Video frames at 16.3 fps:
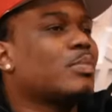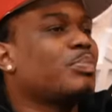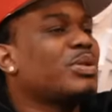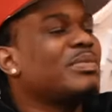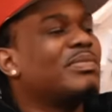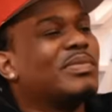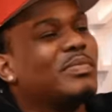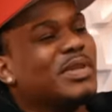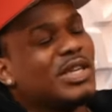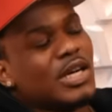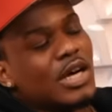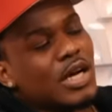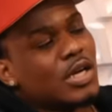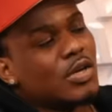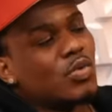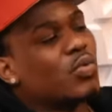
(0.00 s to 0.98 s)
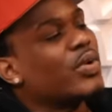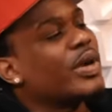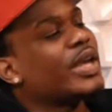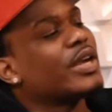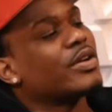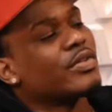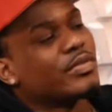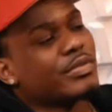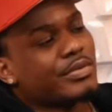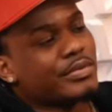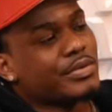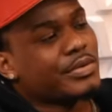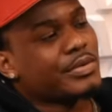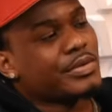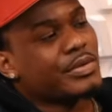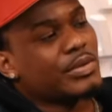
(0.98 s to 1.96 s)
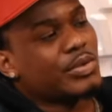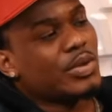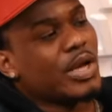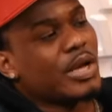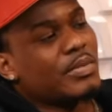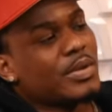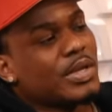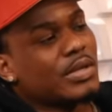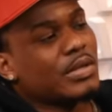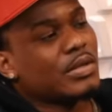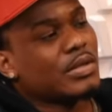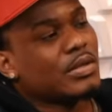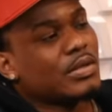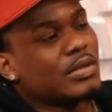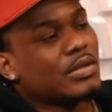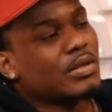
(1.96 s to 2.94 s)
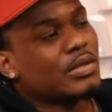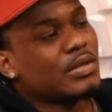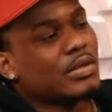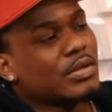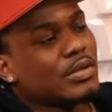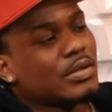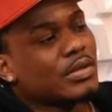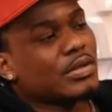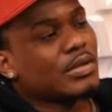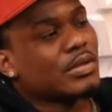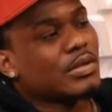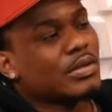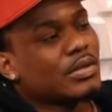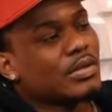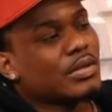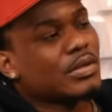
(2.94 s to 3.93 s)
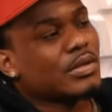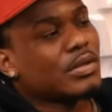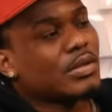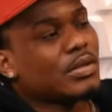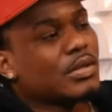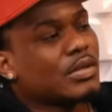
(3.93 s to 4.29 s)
Some people be unaware. So don't I mean? say nothing. Why you speaking on shit